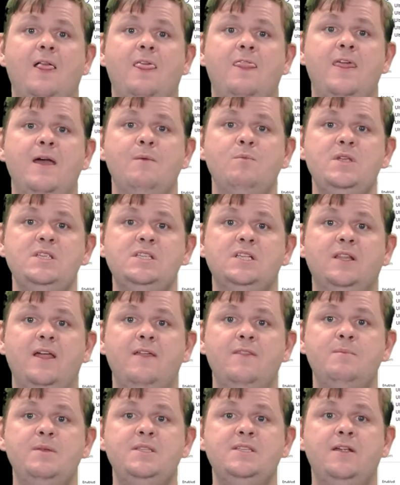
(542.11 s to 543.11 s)
Then we
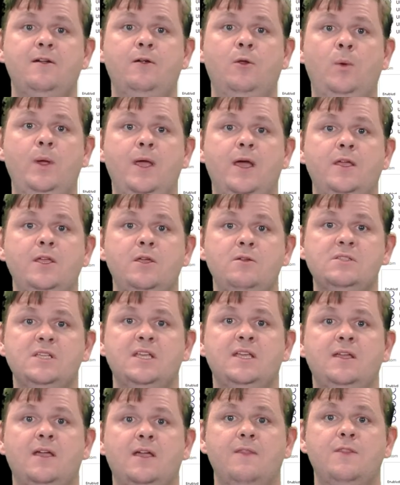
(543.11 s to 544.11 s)
select the material we are
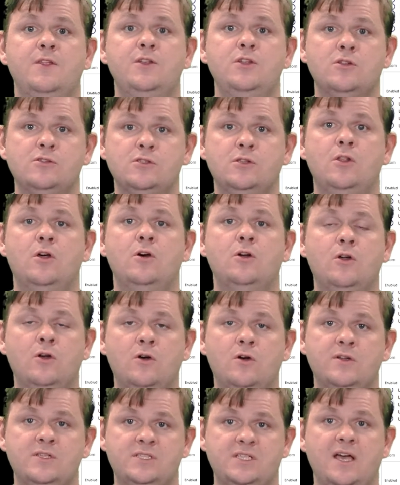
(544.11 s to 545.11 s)
using nozzle or
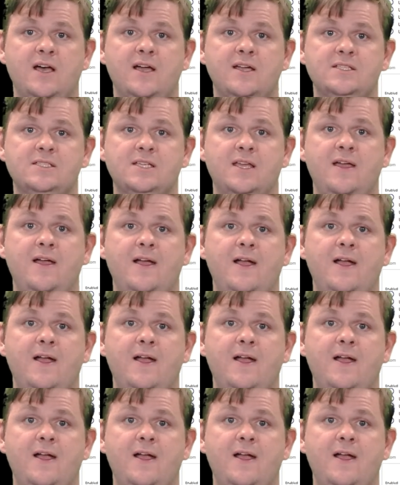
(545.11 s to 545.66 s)
core size.